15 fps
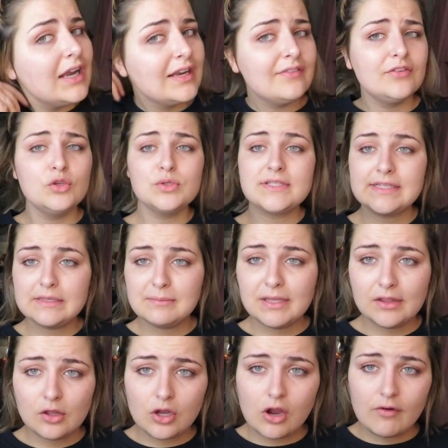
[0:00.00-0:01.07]
And if you see
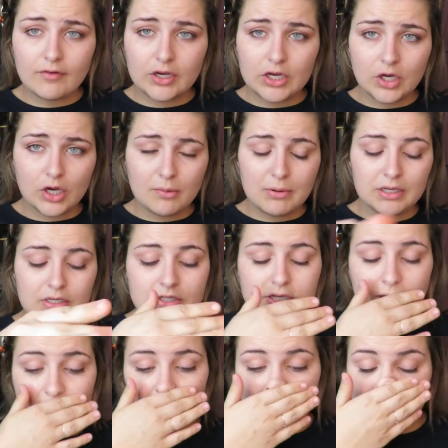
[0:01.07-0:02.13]
me look over here a bunch,
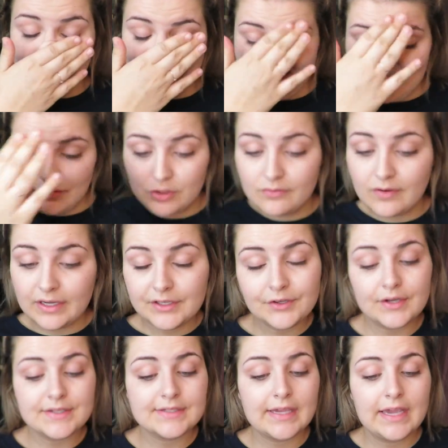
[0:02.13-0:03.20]
I'm looking at the
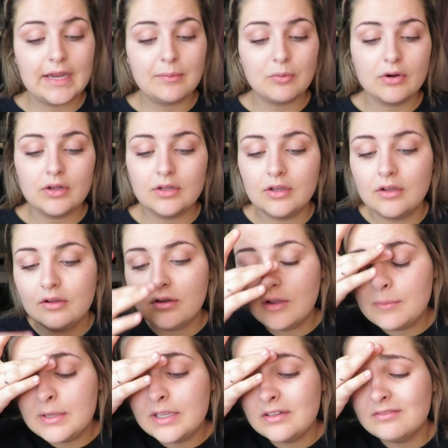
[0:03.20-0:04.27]
viewfinder as a camera.
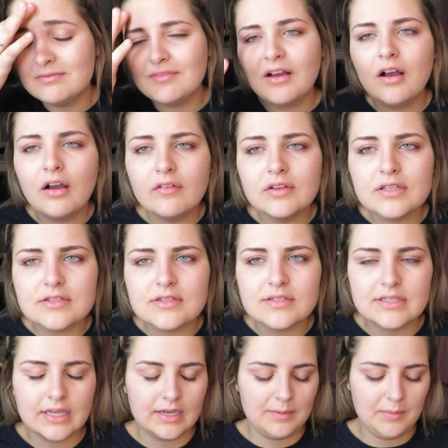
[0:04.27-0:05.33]
I mean, obviously
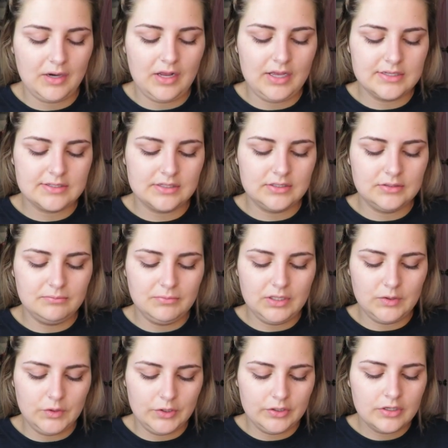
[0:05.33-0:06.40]
it's a camera, as a
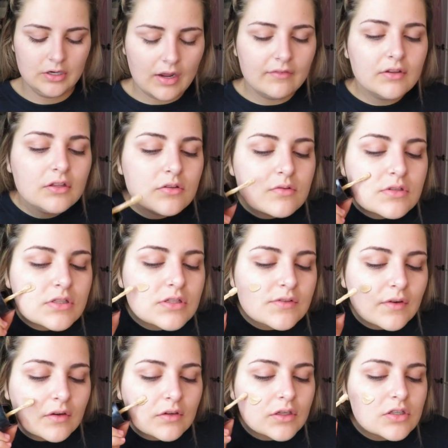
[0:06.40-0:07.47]
mirror. I haven't used this
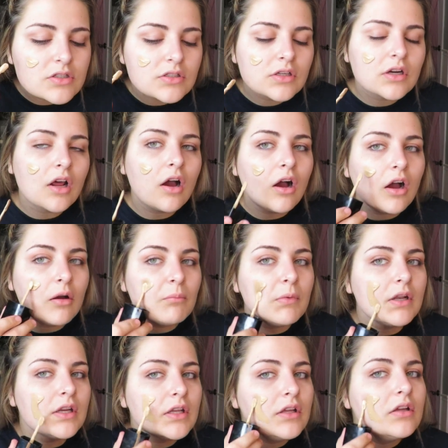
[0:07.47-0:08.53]
foundation in a hot
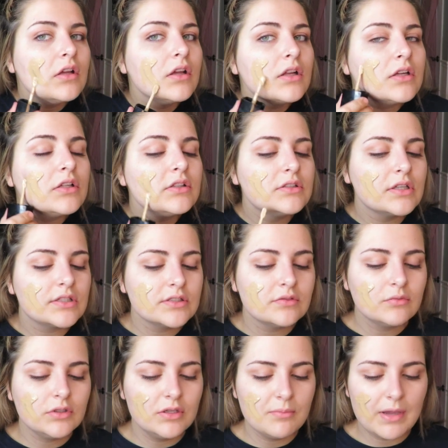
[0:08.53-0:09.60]
minute, and it doesn't
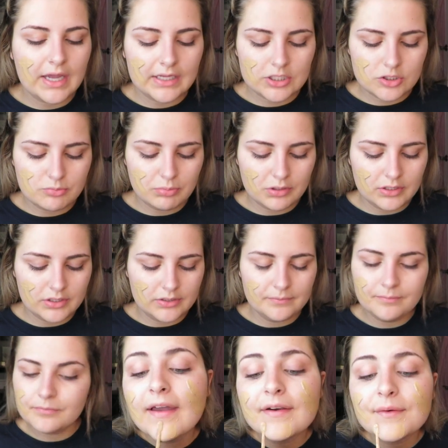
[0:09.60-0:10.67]
really match, but
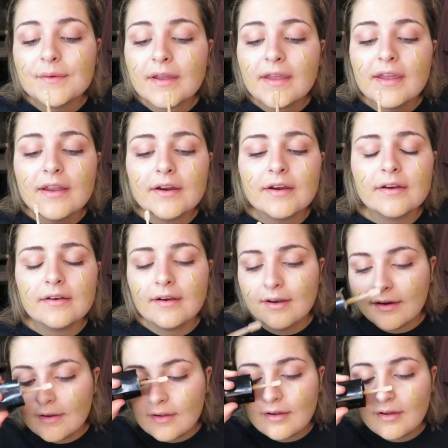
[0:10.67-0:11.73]
I don't care.
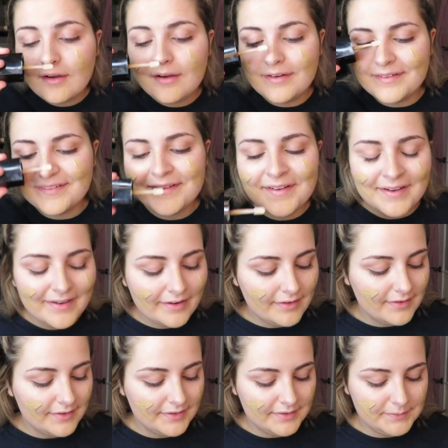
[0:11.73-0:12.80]

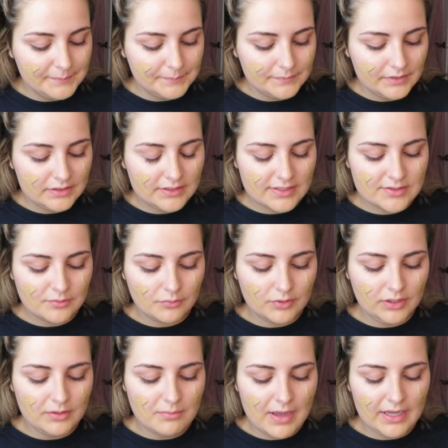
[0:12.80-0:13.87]
It doesn't
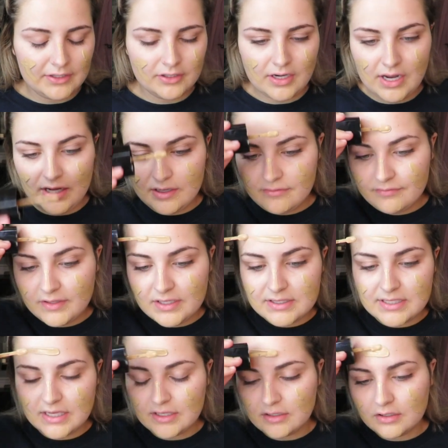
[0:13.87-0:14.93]
really matter. I have fake
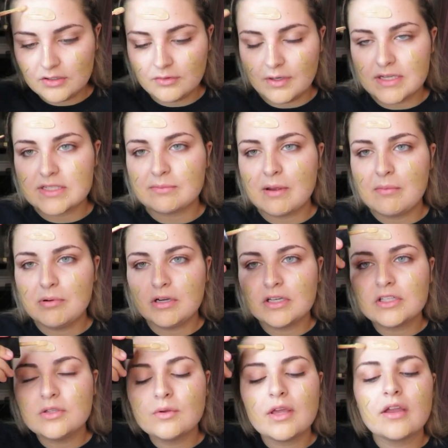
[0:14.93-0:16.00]
tan on the rest of my
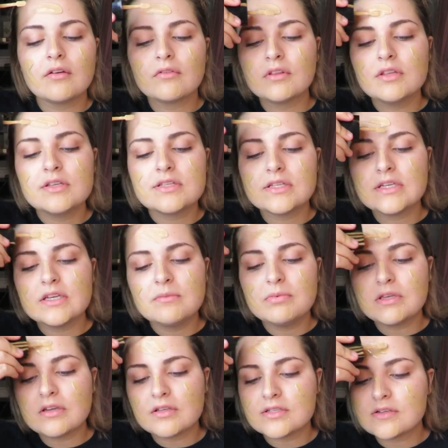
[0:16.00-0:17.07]
body. You can't really see it
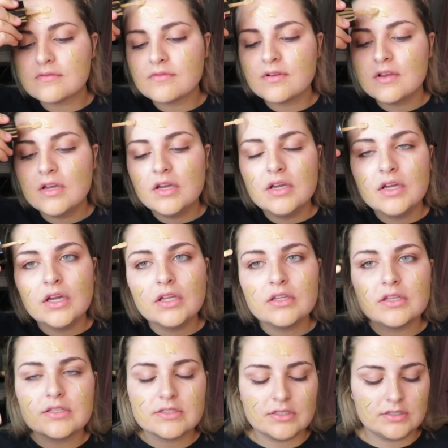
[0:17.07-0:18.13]
because of
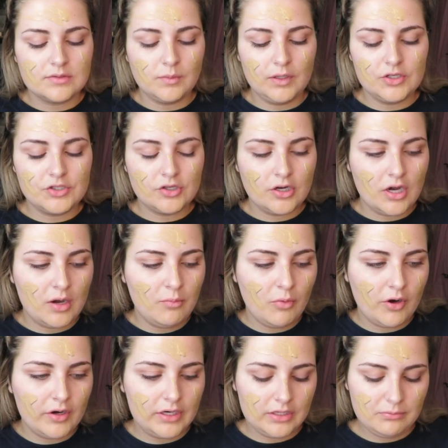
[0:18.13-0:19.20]
this sweatshirt I'm
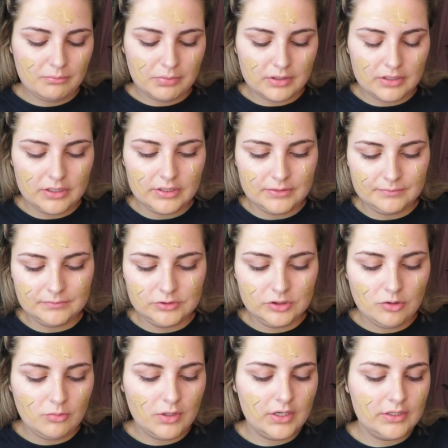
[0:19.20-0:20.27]
wearing, but you
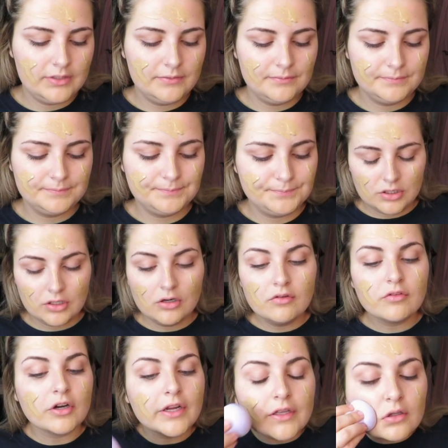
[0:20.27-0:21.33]
know what? Get
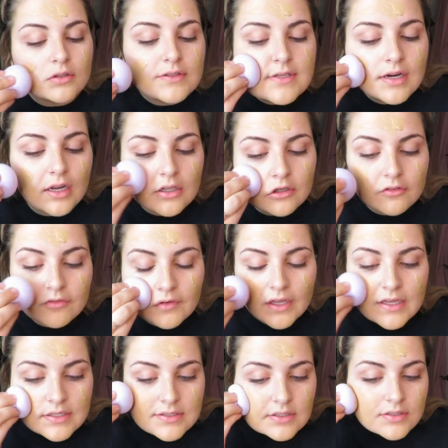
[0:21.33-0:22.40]
over it. It's not your
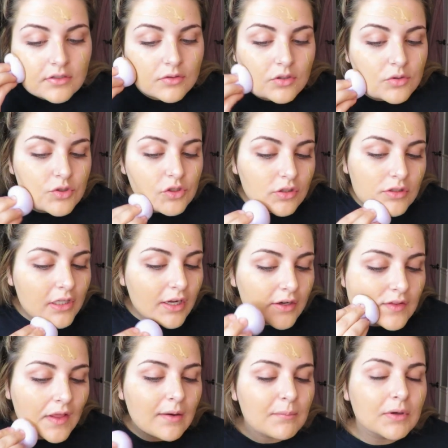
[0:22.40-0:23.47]
face, so you shouldn't
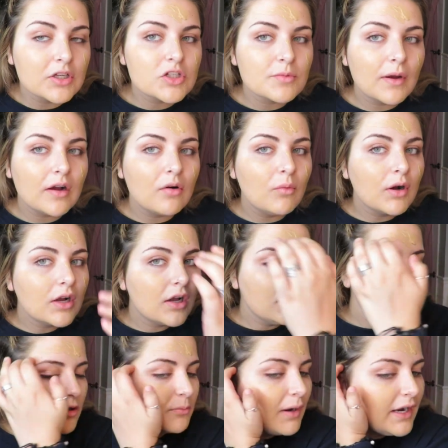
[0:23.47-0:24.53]
care that much about what
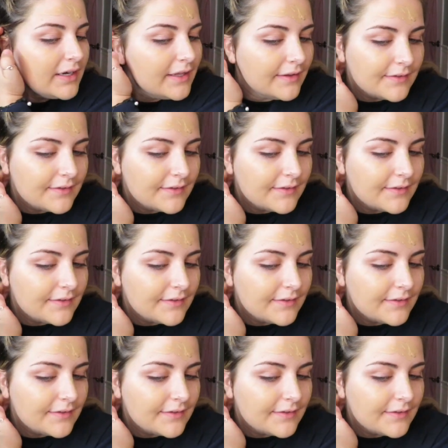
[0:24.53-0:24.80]
color mine